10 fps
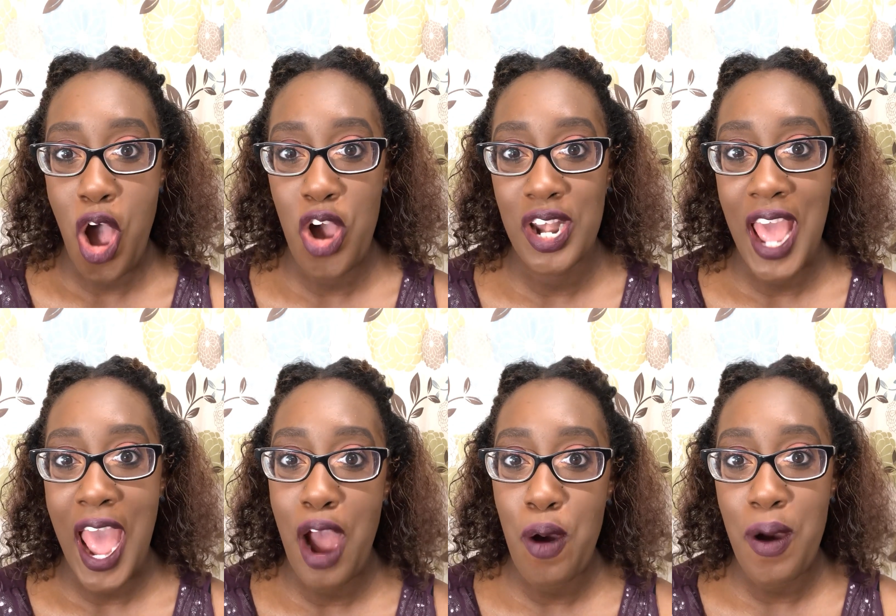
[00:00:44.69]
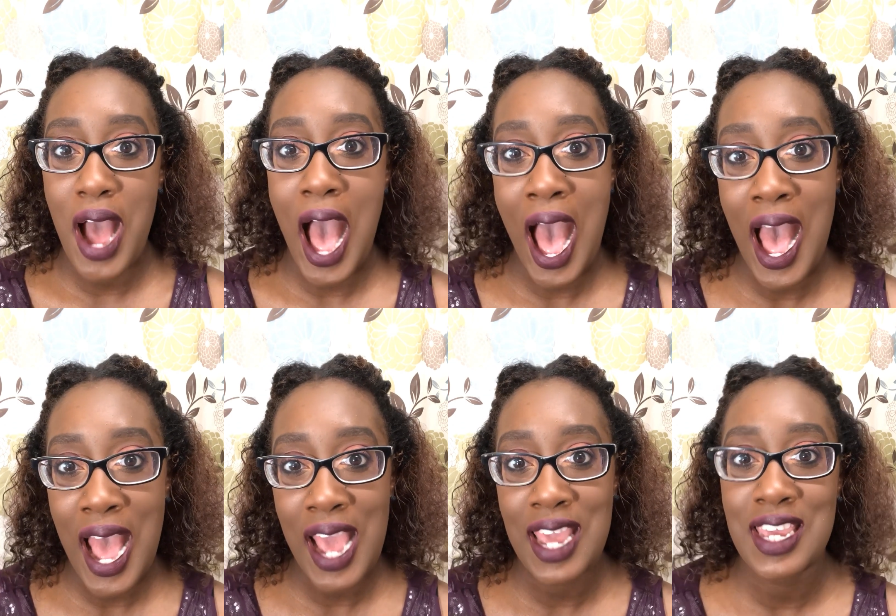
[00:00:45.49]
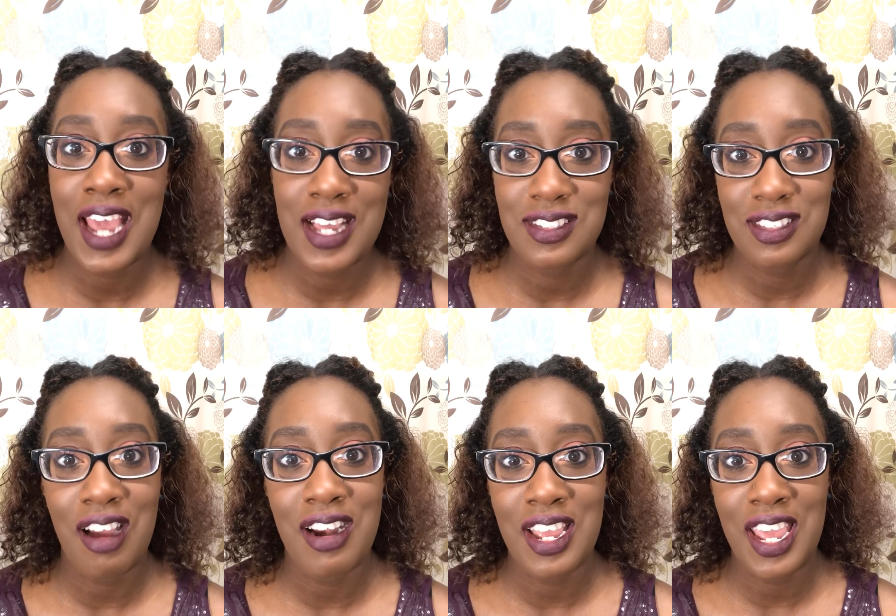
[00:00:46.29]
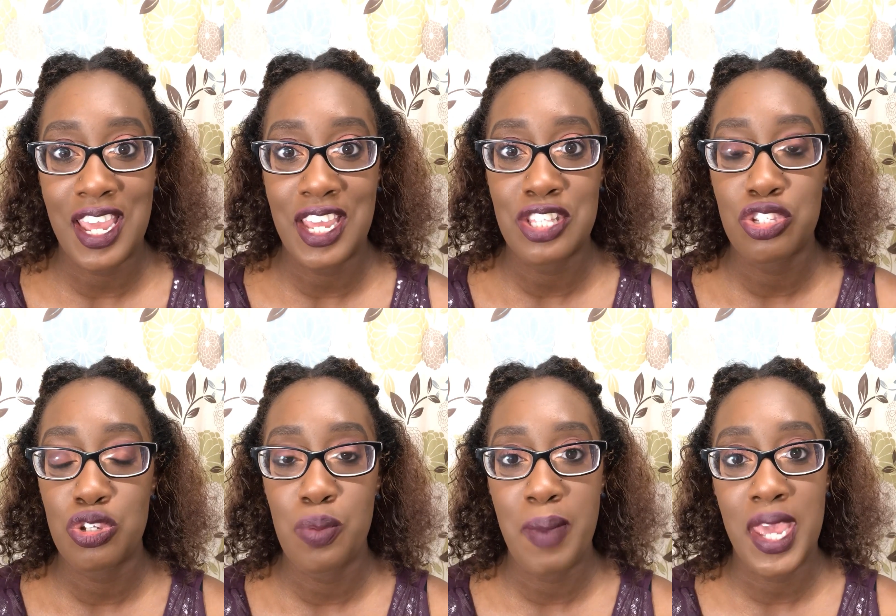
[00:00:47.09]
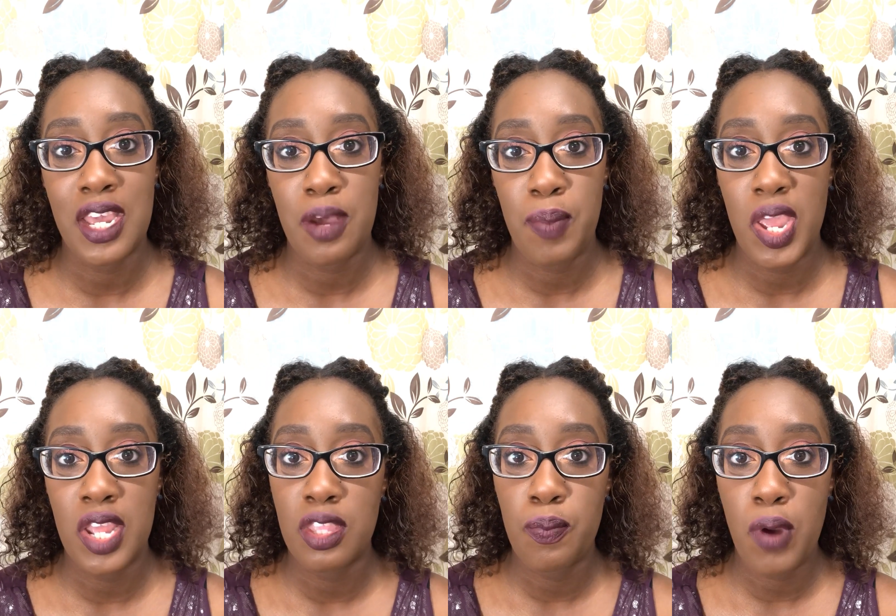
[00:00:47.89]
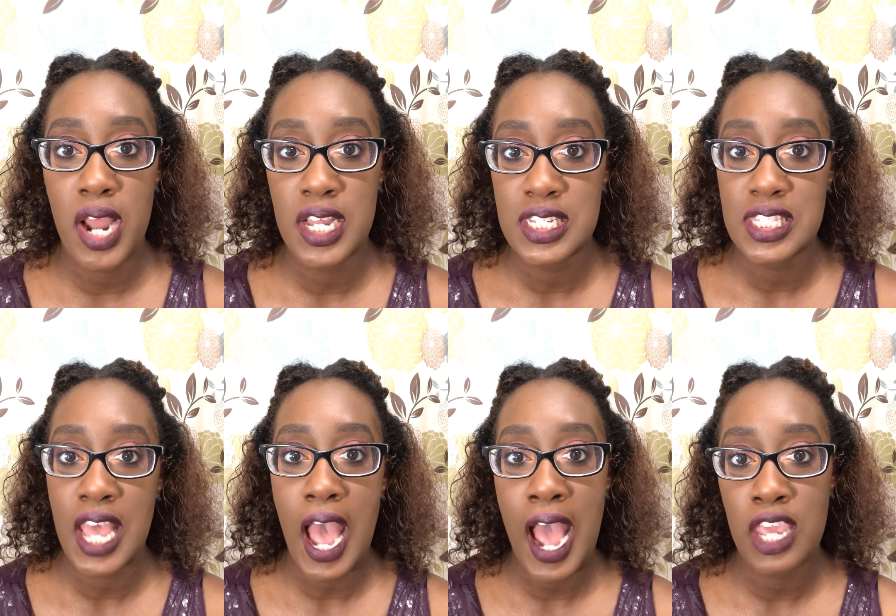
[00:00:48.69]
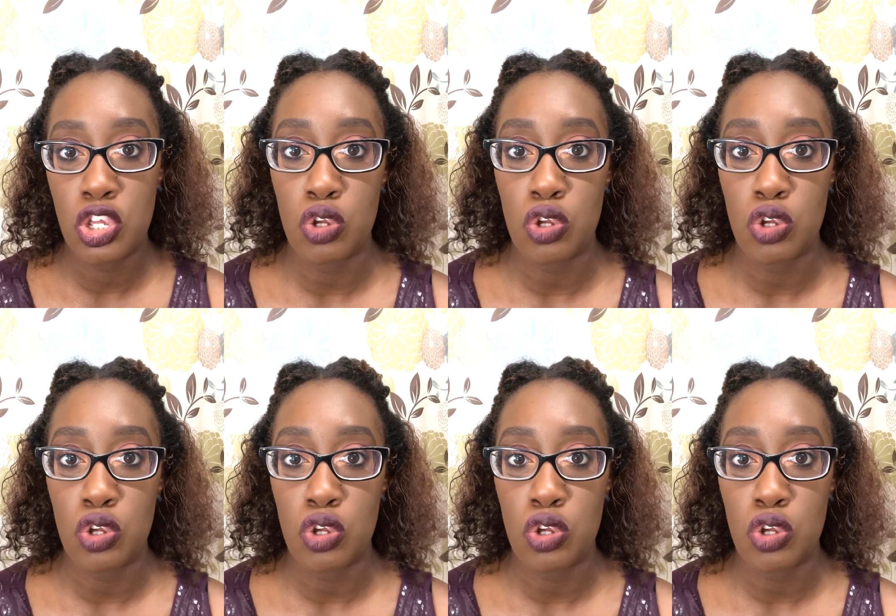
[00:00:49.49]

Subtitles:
on how I got started into makeup and the products that I